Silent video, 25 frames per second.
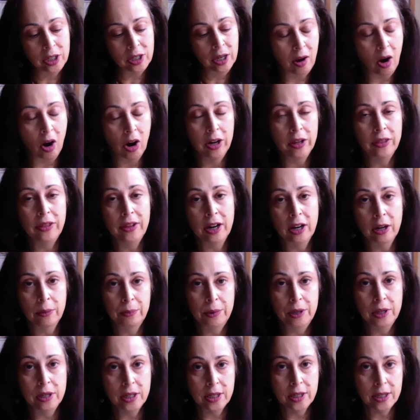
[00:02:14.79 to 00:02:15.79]
Art
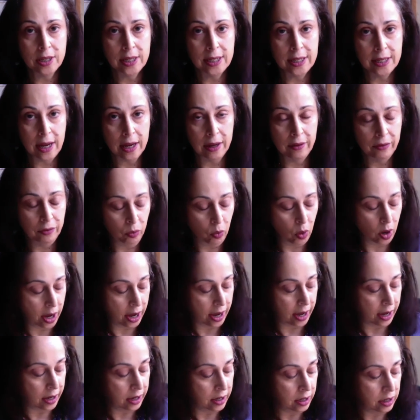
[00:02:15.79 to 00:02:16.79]
therapy is a safe
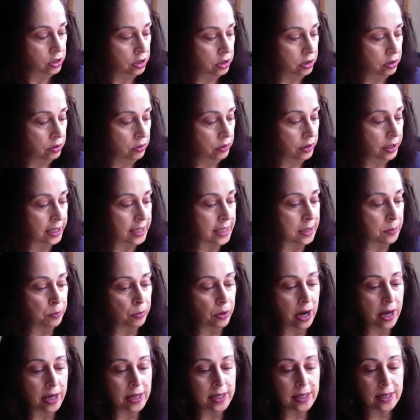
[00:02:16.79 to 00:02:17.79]
way to
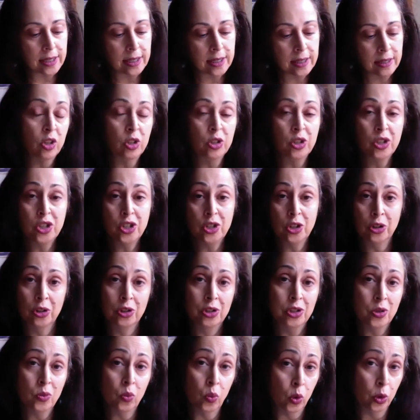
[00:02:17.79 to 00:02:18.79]
express
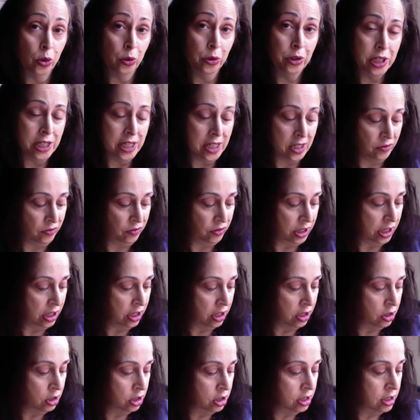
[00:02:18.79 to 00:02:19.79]
concerns, worries,
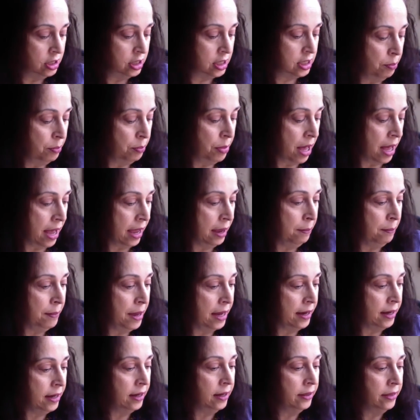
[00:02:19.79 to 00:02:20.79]
fears by
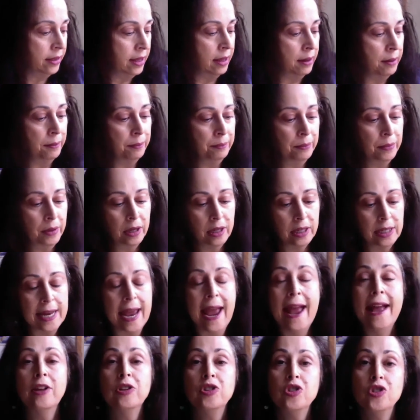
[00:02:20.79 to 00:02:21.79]
making them
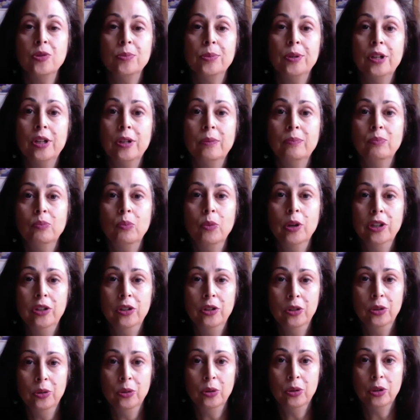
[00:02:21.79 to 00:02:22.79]
tangible. When
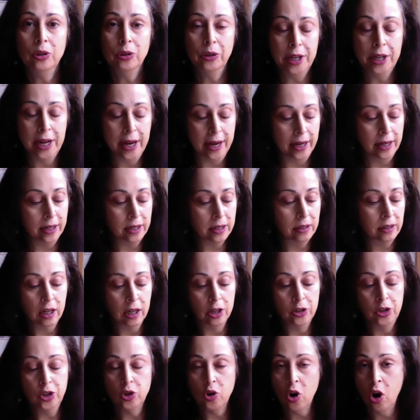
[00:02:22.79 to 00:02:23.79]
you create a
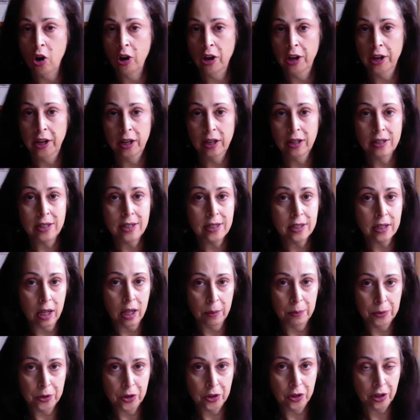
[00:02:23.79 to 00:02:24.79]
drawing, a
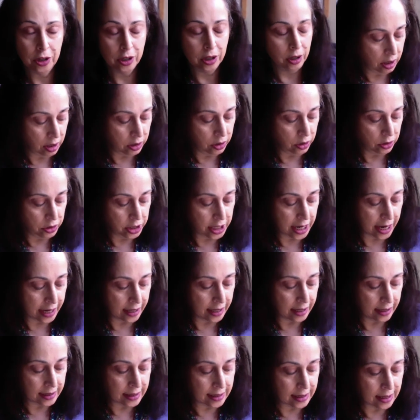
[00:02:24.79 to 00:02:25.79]
sculpture, you're
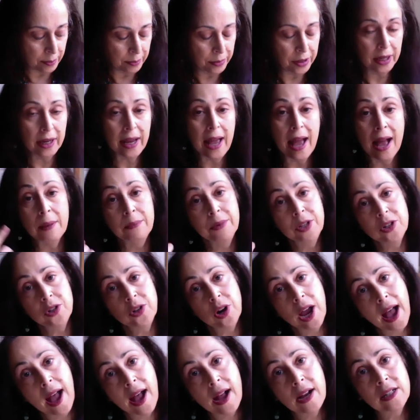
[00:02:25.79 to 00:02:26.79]
taking something
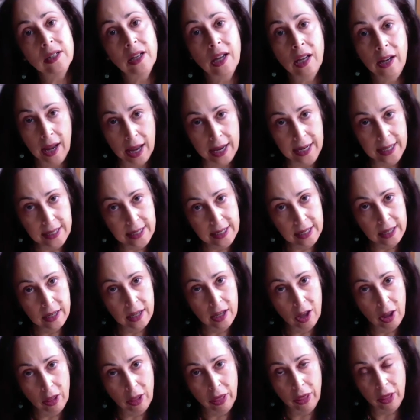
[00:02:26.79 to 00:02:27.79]
abstract, an idea,
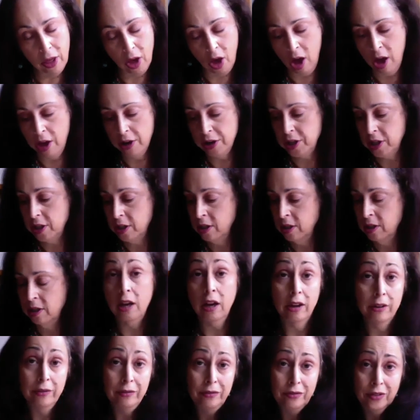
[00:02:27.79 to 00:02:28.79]
a thought,
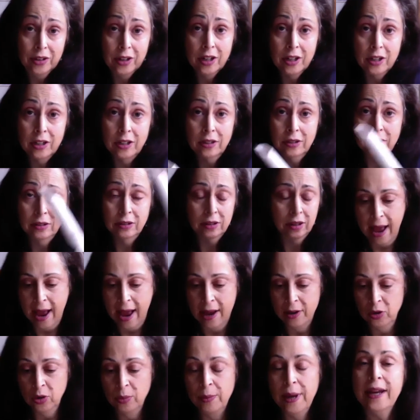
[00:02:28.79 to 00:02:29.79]
a fear, and
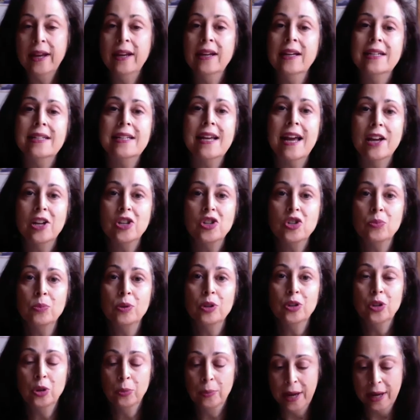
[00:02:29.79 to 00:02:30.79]
you're making it tangible.
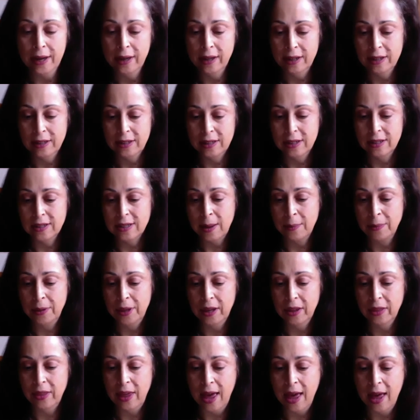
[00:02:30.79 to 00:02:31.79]
You're making it into something
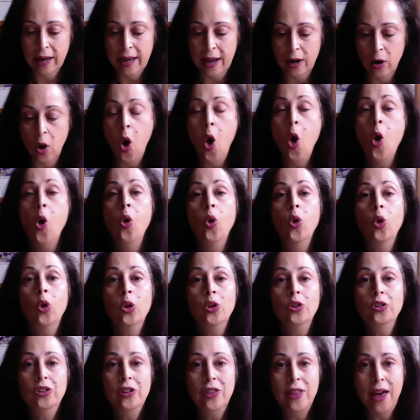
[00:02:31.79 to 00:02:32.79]
that can hold
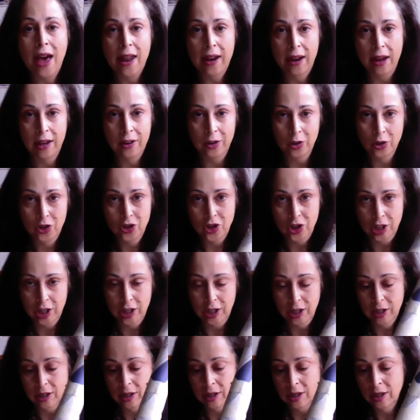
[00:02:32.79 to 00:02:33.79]
that energy
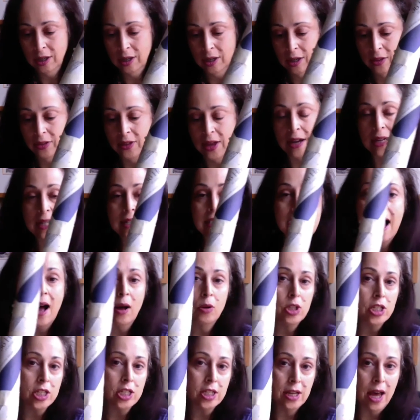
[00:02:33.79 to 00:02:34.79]
that is
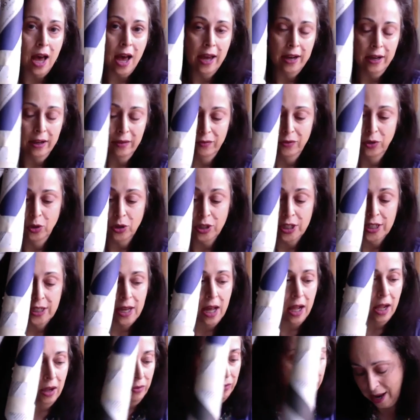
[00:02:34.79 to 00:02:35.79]
outside of
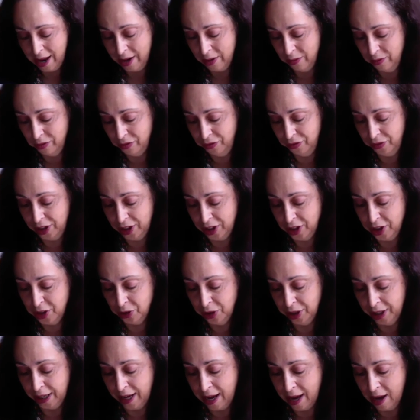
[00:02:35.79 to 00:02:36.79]
yourself. And
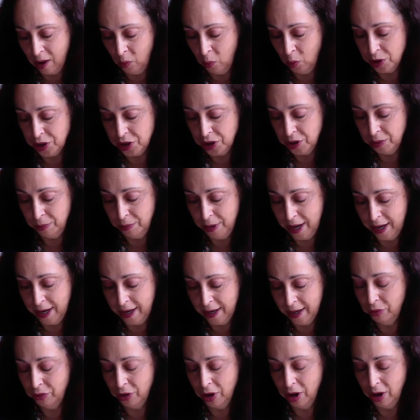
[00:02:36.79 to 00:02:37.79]
figuring out what to make
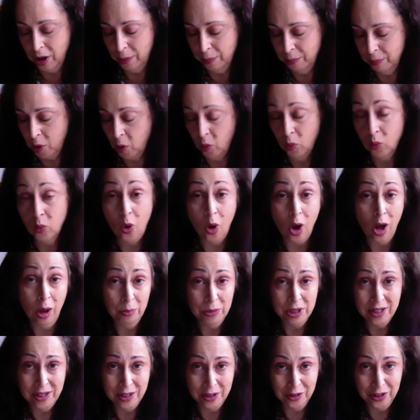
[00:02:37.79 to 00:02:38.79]
from raw
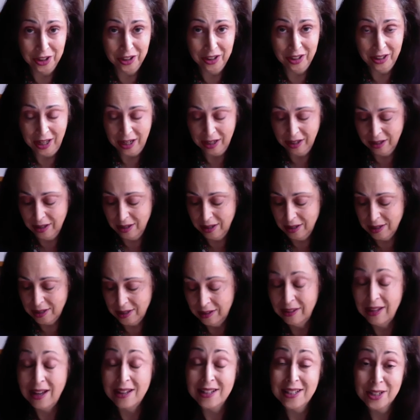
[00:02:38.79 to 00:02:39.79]
material like this,
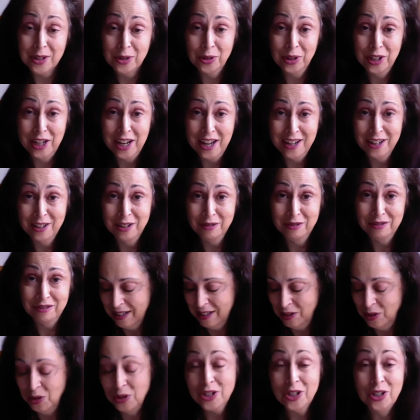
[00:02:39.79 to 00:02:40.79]
that's creative.
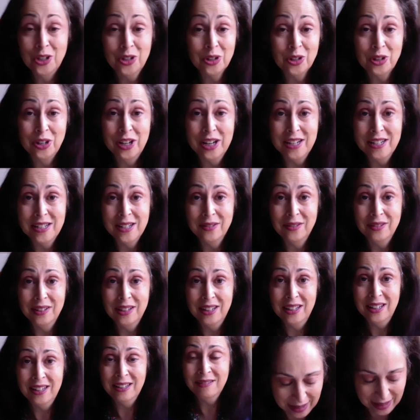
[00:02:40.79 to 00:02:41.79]
Using your
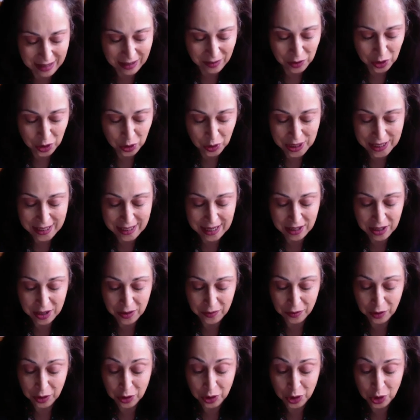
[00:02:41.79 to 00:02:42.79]
creativity gives you a sense of
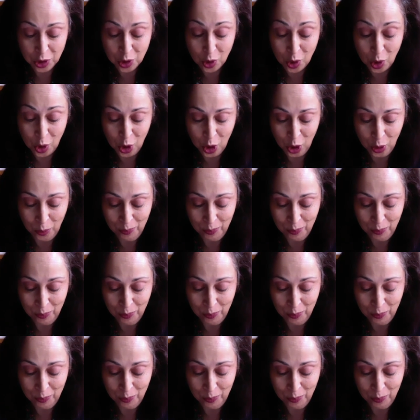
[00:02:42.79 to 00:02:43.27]
control